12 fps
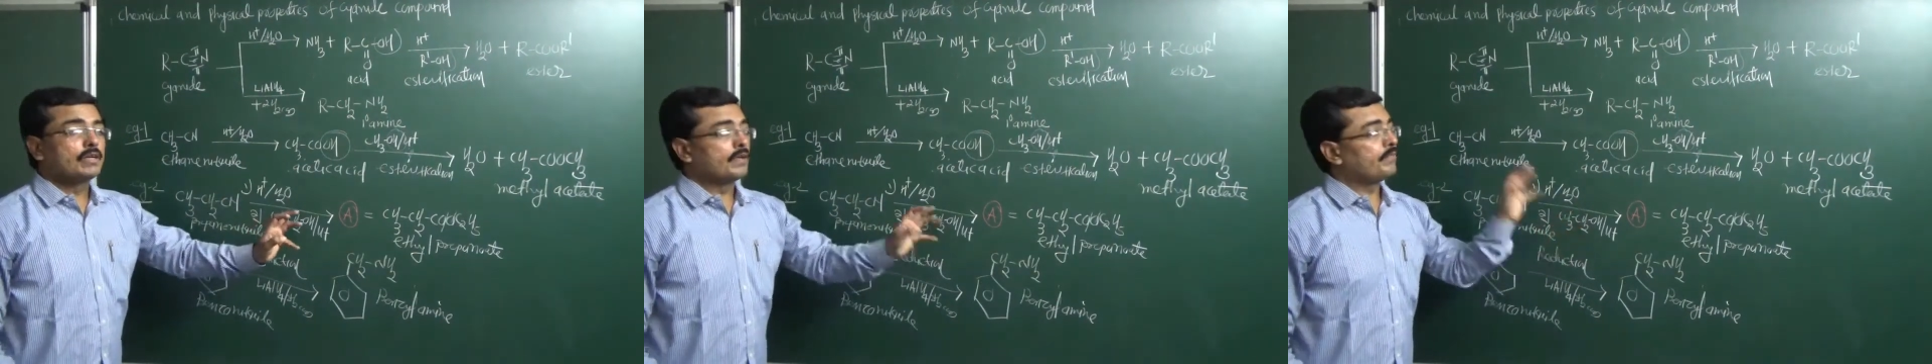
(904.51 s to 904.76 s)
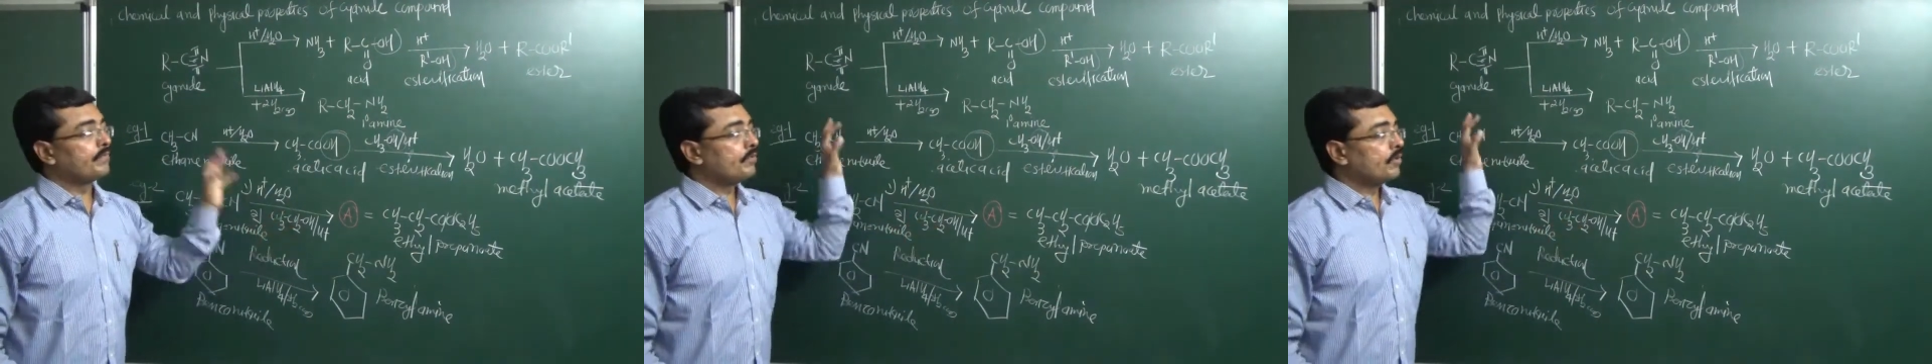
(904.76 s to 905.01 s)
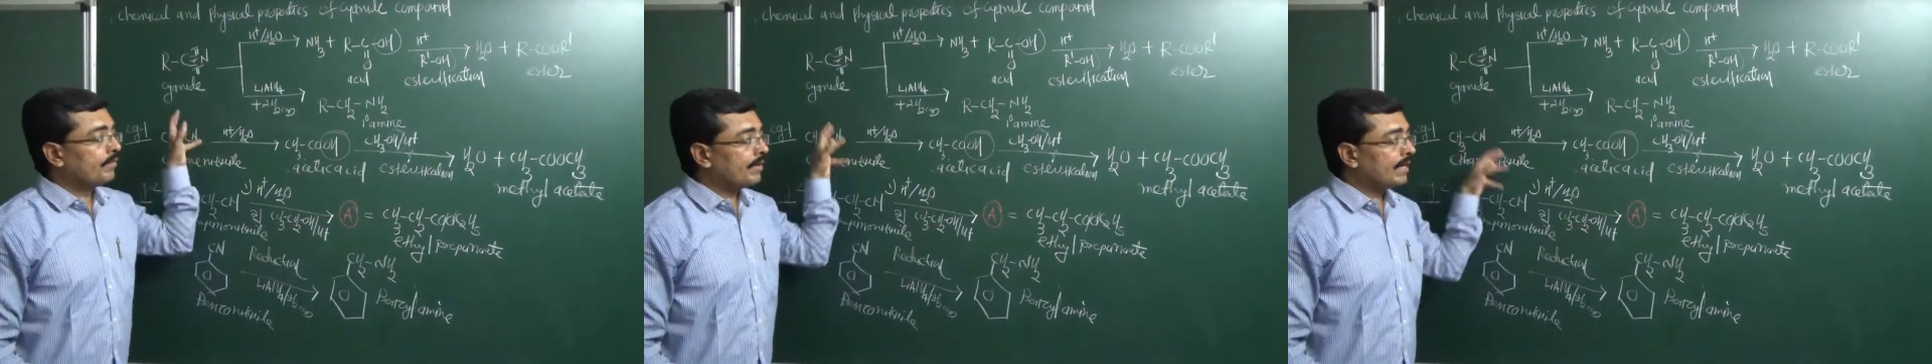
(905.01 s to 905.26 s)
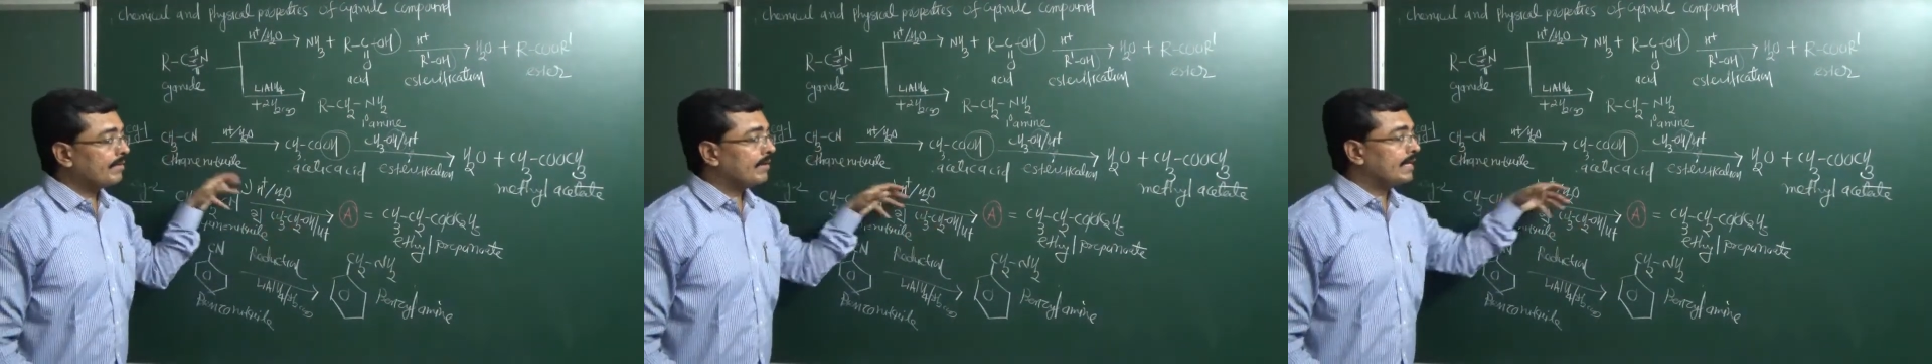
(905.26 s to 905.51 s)
If you know
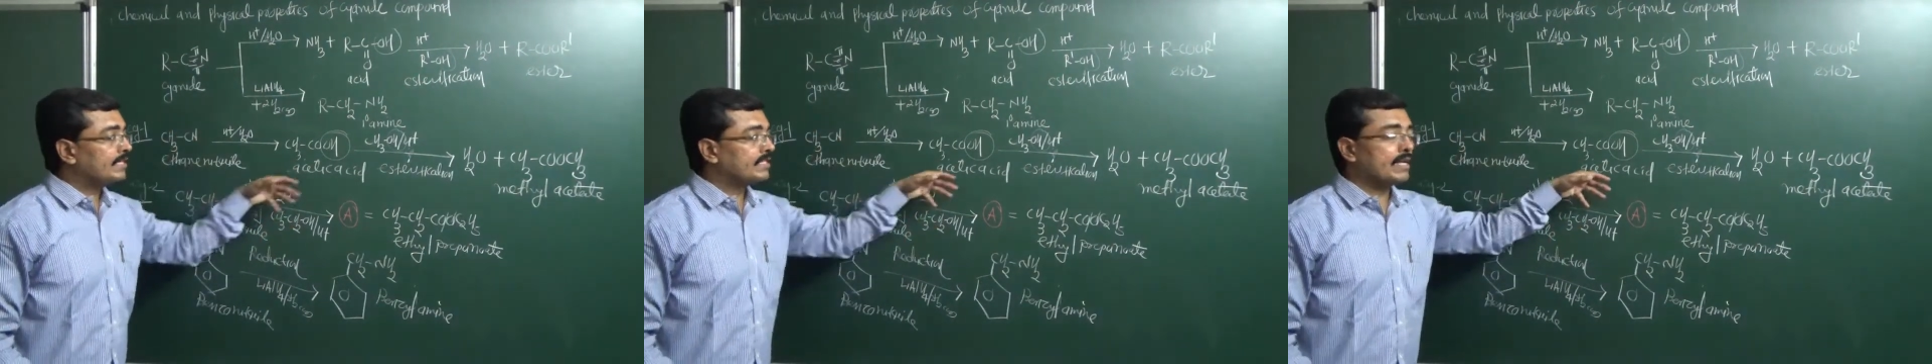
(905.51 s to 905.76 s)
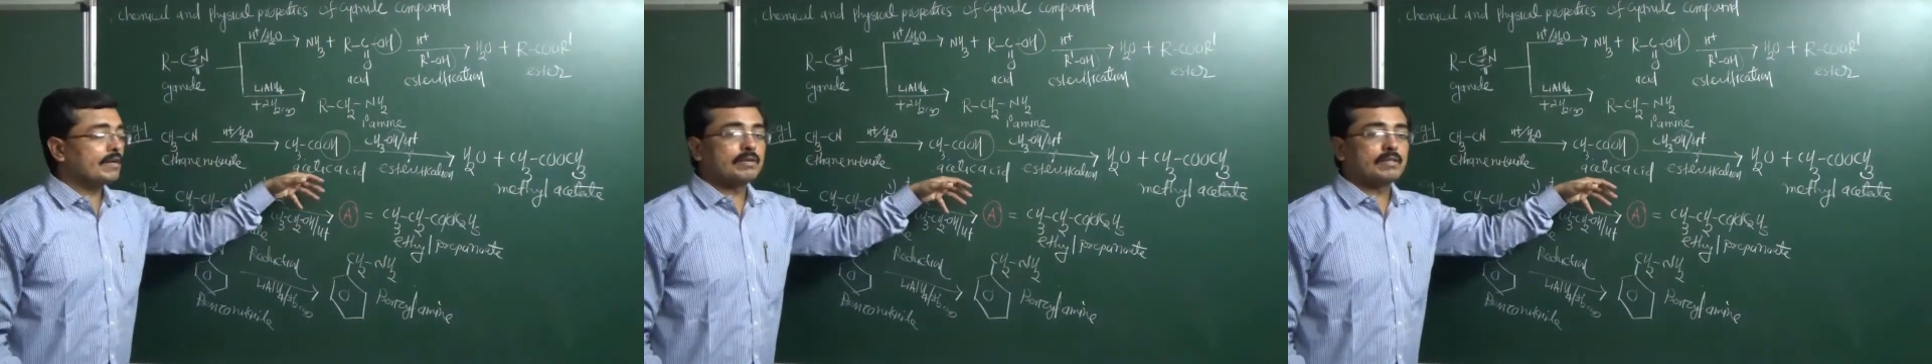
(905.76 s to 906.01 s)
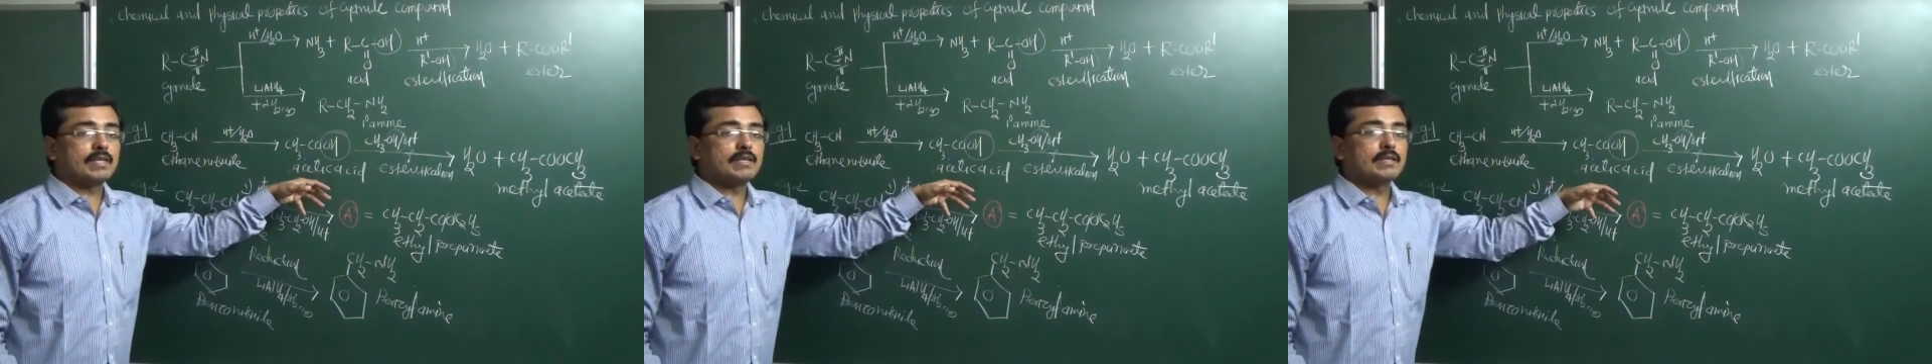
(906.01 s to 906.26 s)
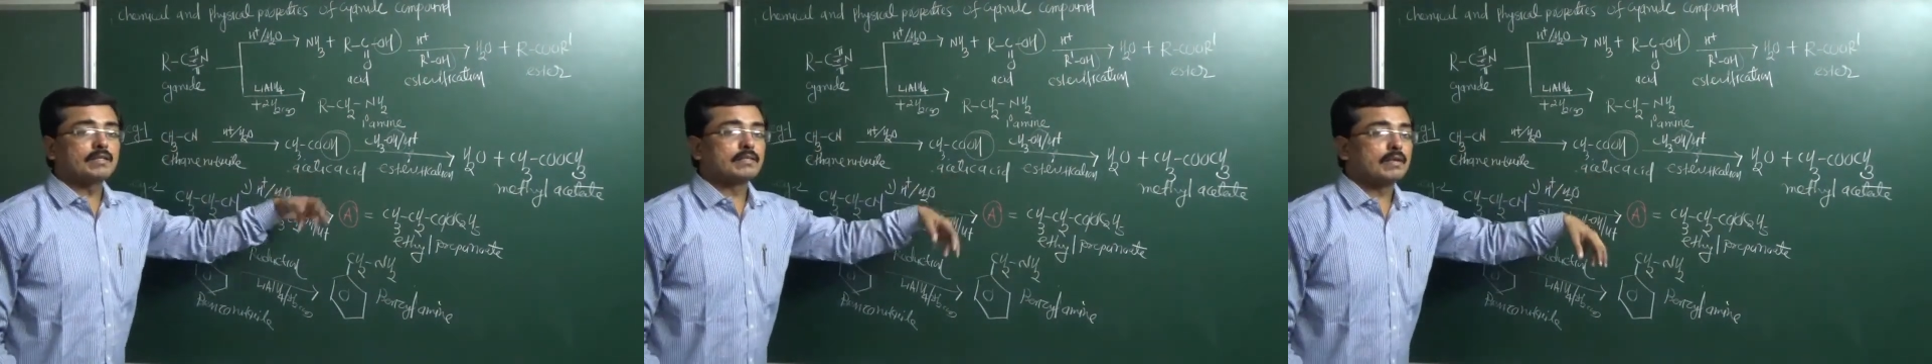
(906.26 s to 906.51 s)
very well each and
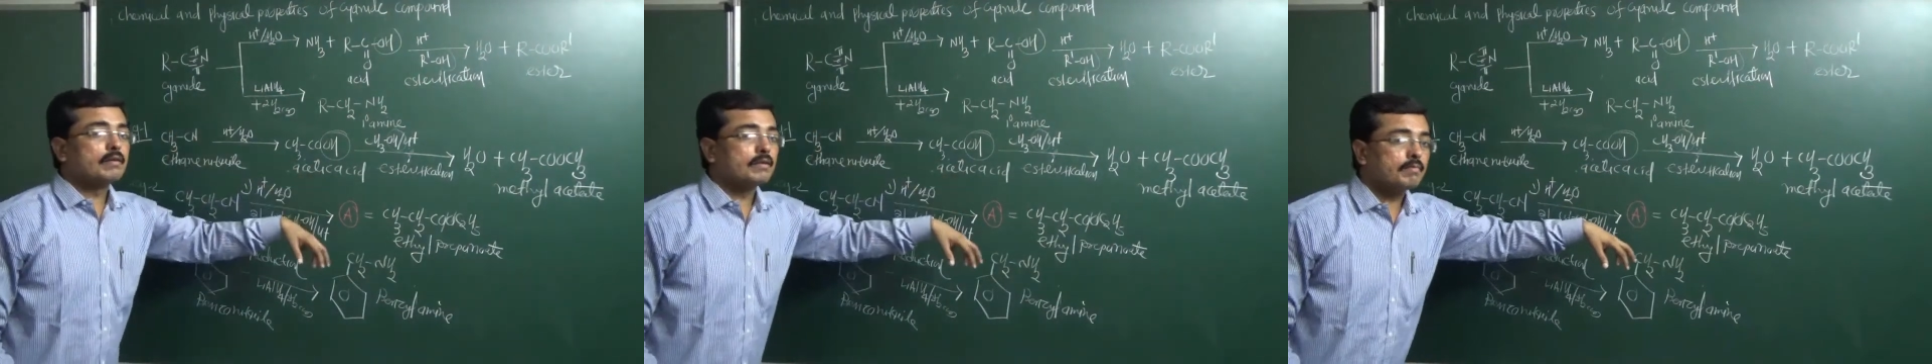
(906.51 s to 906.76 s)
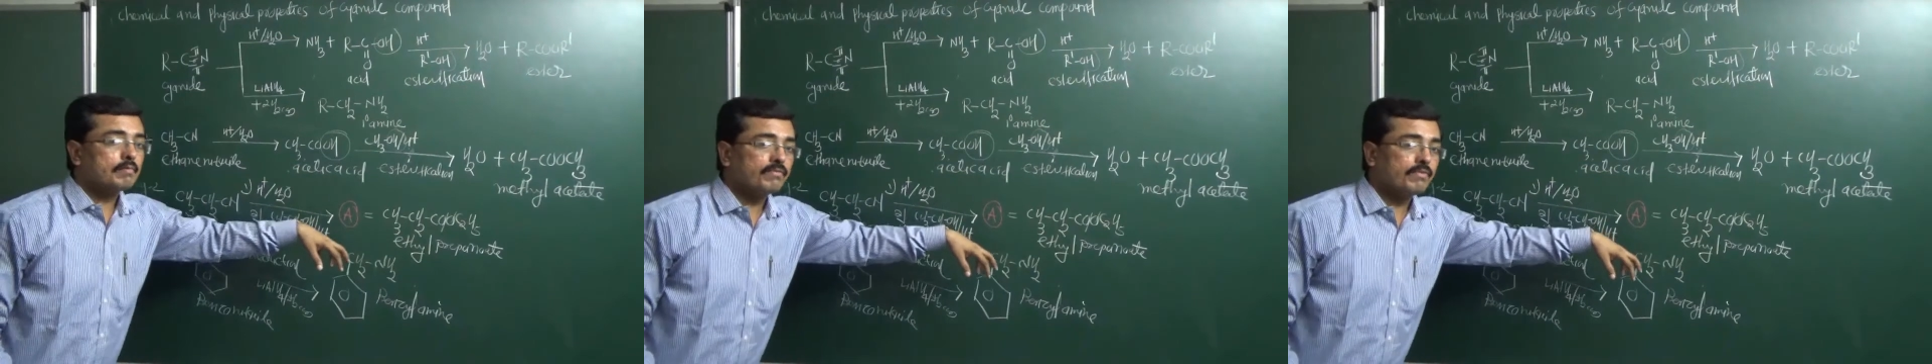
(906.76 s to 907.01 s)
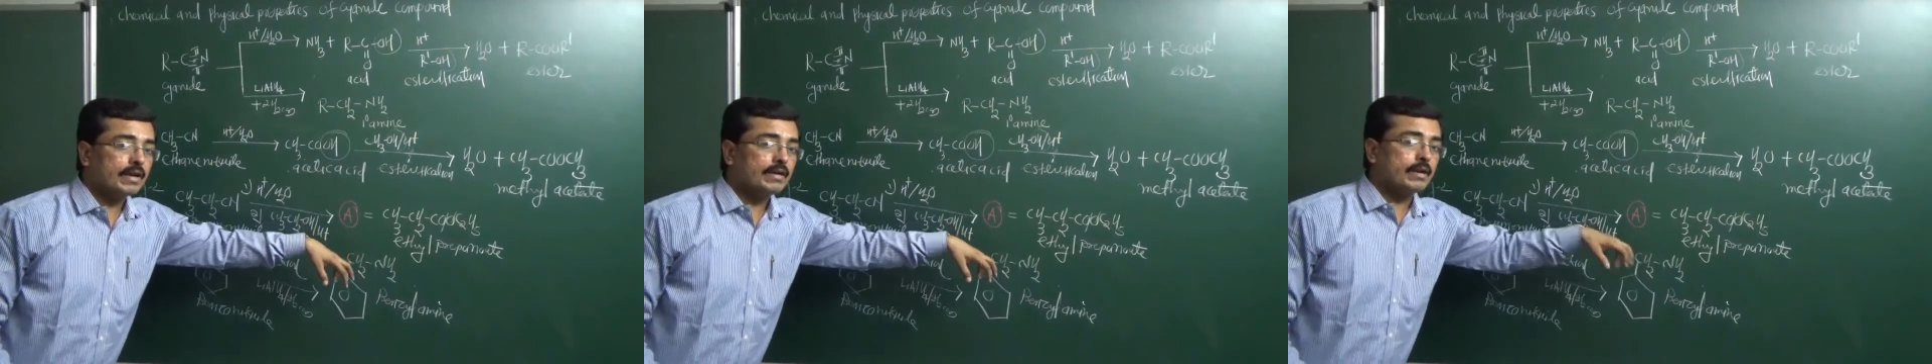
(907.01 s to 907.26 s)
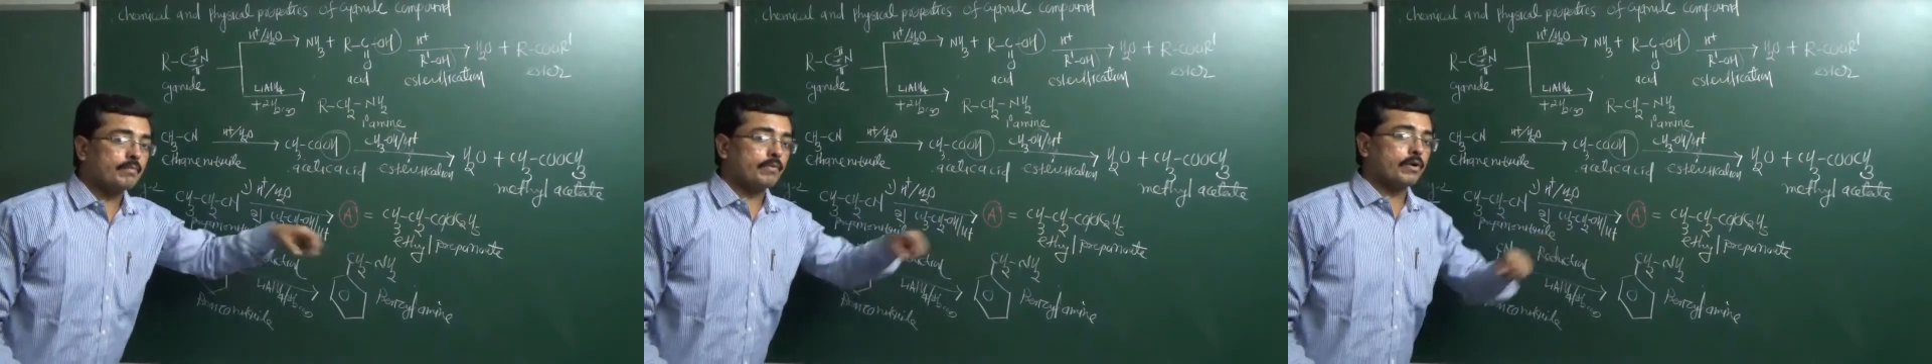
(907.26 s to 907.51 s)
everything, then
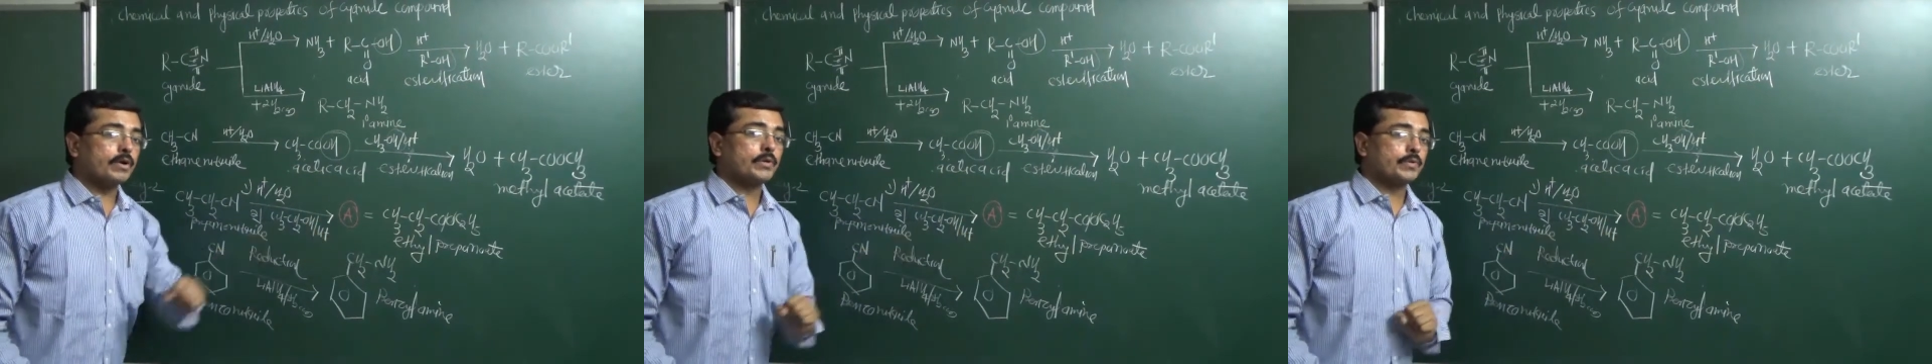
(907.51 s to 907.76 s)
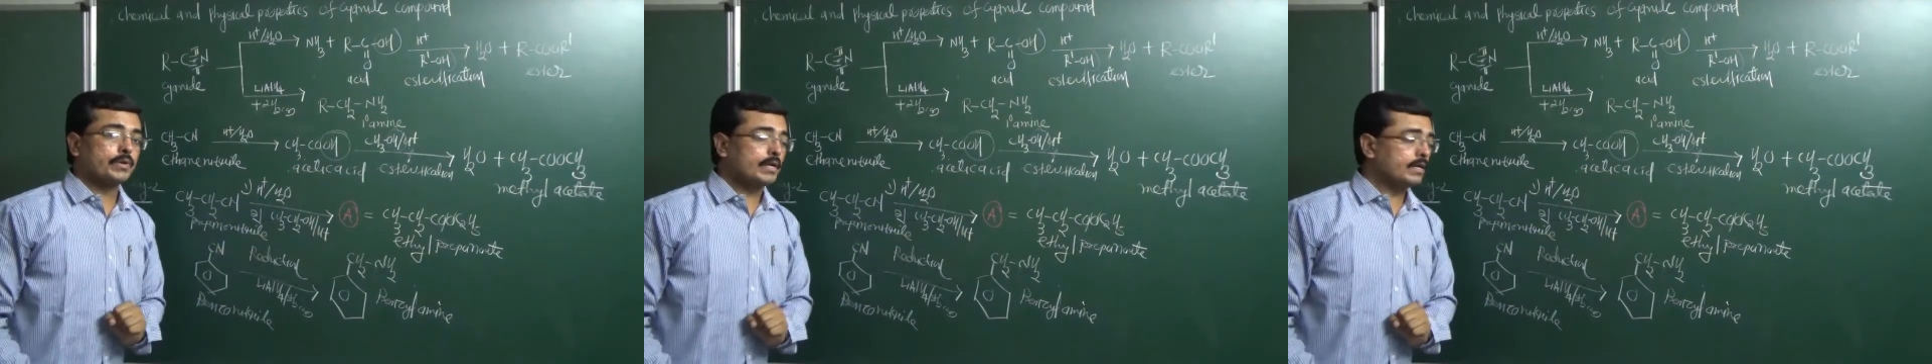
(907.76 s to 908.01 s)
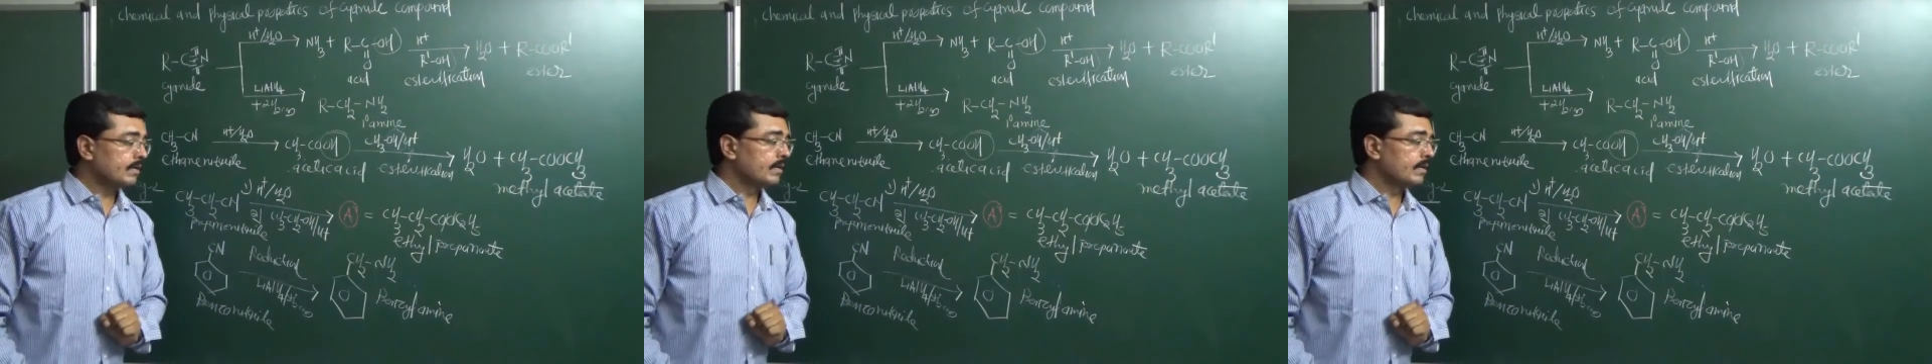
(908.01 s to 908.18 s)
final product you can